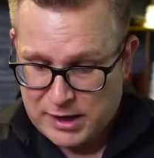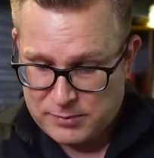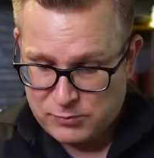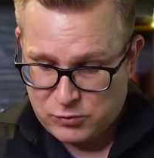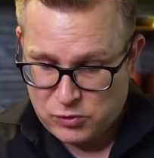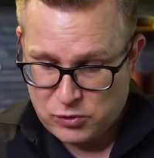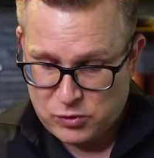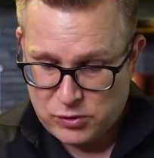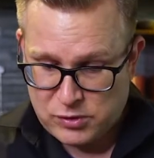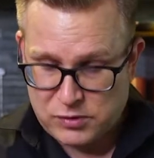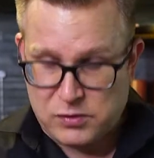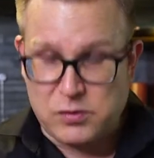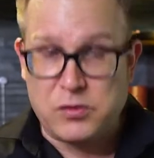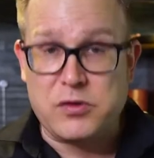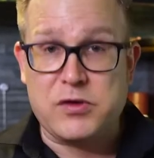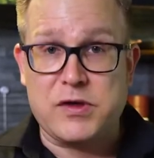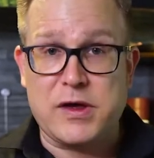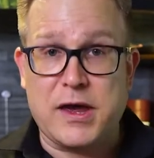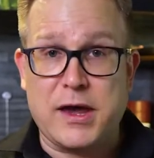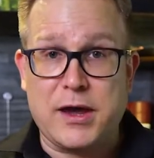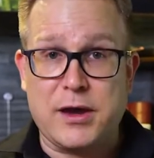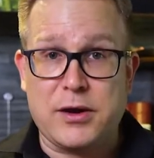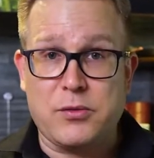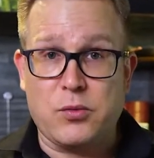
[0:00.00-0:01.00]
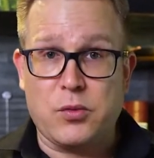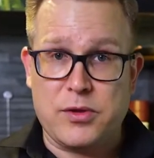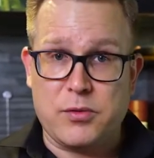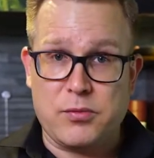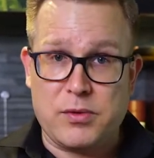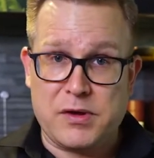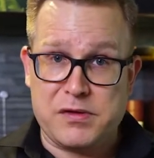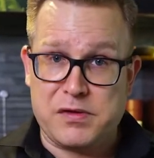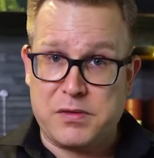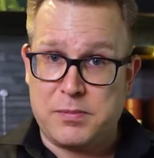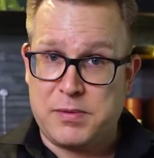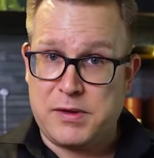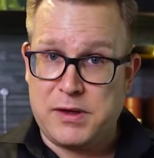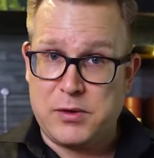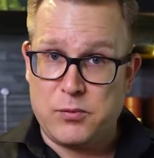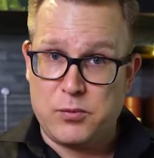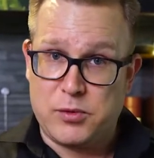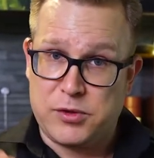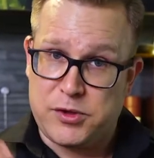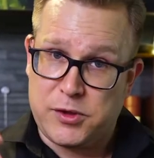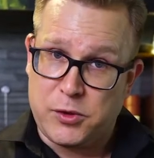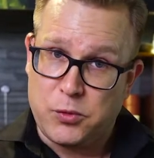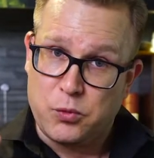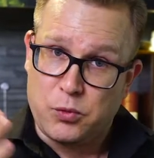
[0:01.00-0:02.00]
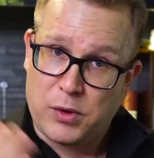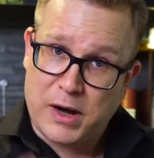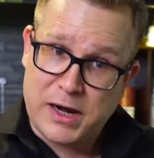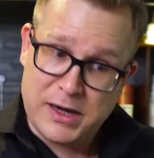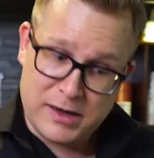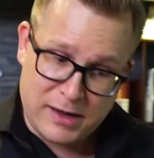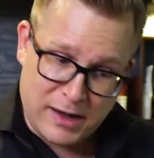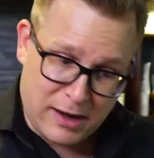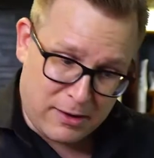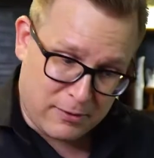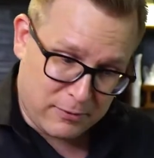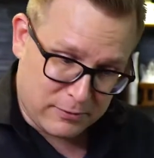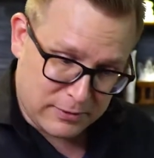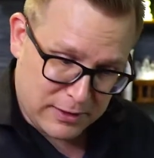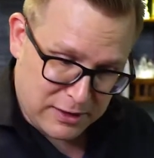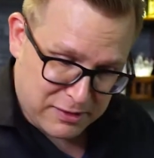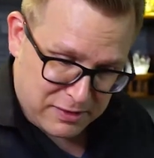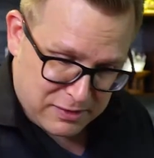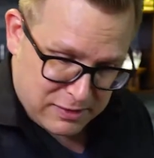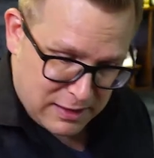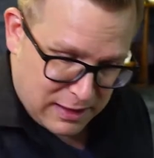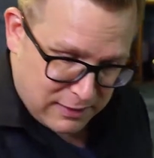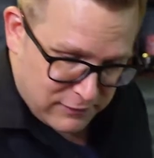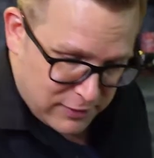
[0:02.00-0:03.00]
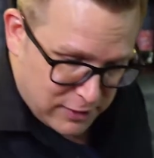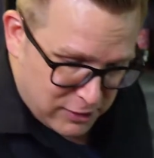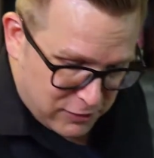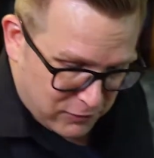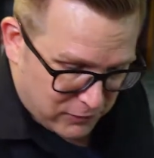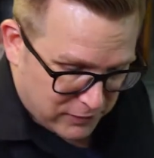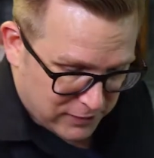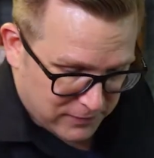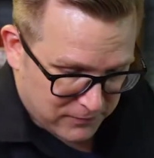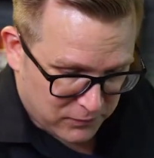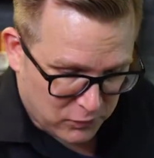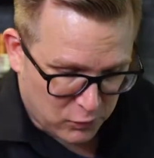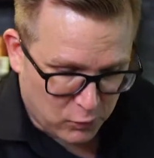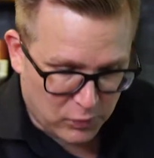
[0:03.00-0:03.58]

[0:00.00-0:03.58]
I'm going to share the recipe with you right now. Let's dive into it.